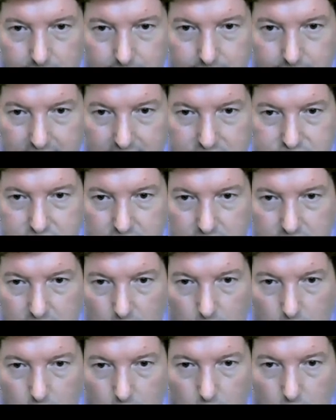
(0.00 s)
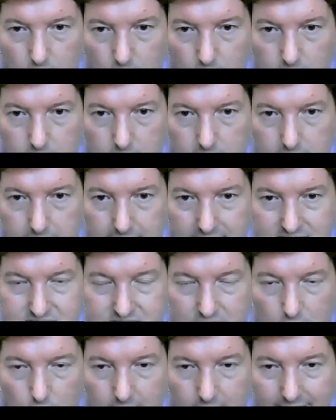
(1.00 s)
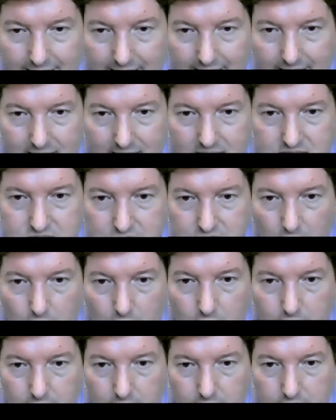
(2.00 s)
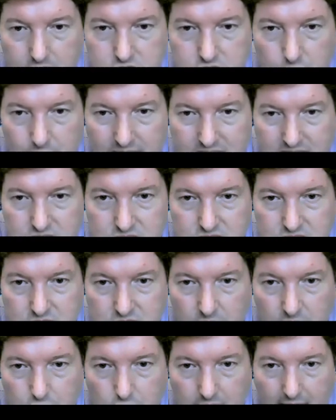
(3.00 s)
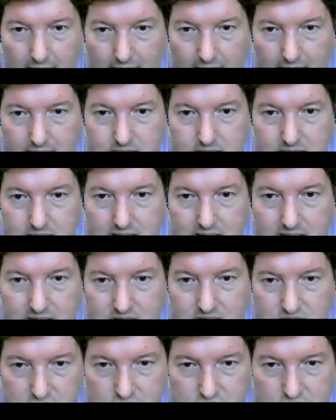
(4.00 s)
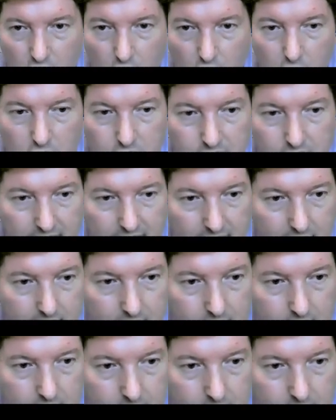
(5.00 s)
That's the organic solvent to which the product is dissolved in.